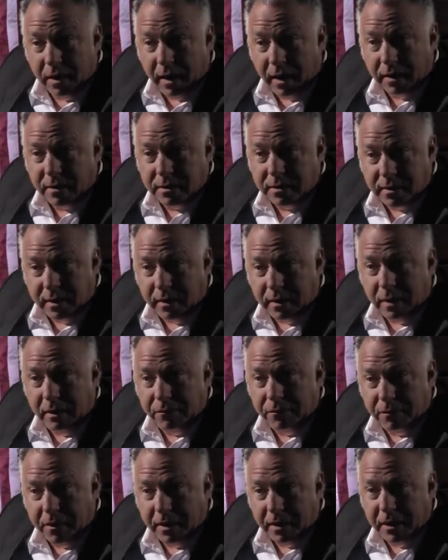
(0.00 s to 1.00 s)
and suddenly
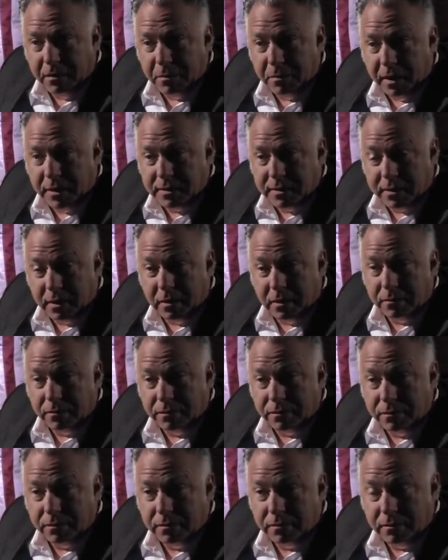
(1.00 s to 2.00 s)
finding
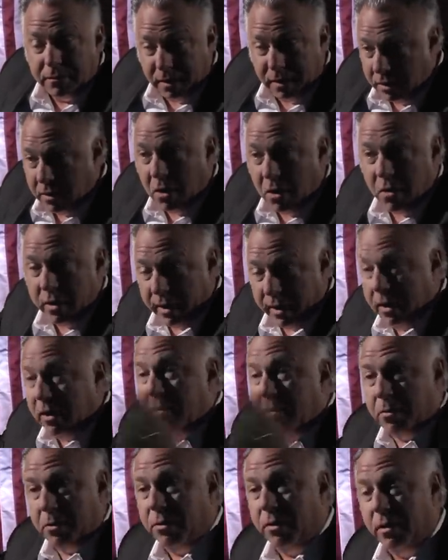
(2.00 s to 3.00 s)
myself going
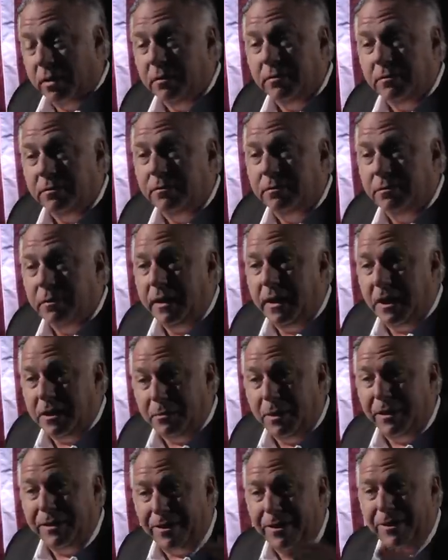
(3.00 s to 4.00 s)
airborne because
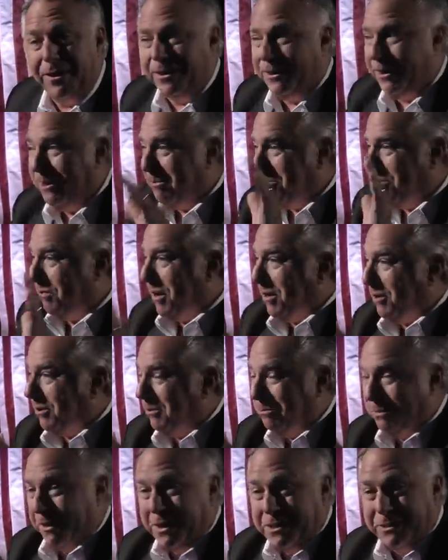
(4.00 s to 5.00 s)
my car had hit a
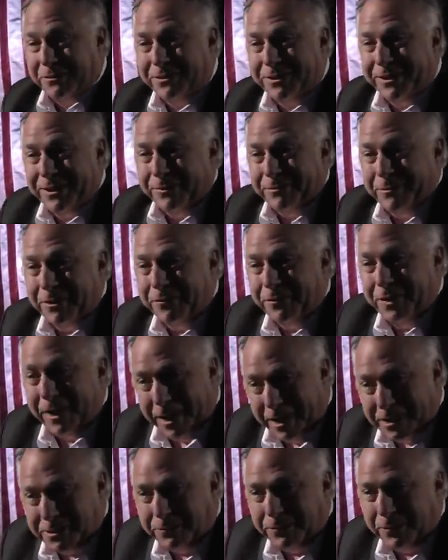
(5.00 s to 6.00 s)
buckled piece of
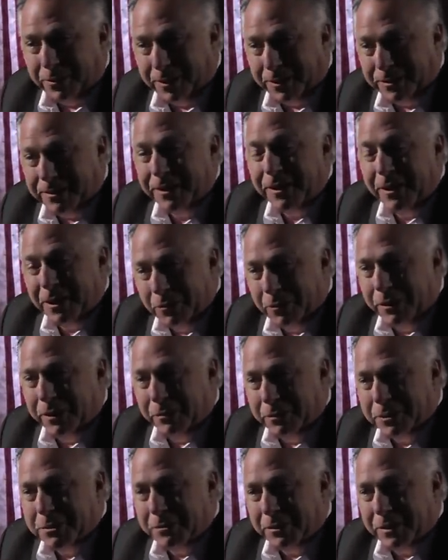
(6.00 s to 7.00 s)
asphalt when
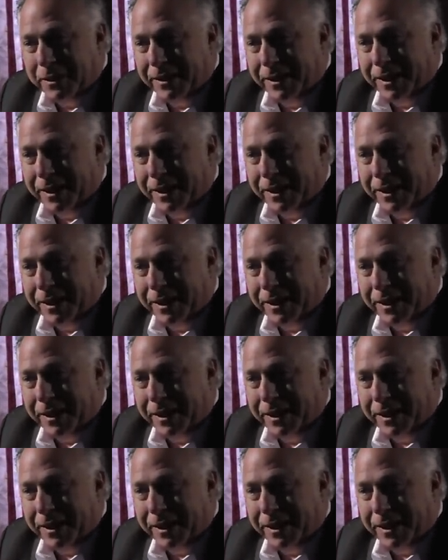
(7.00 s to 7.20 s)
it was really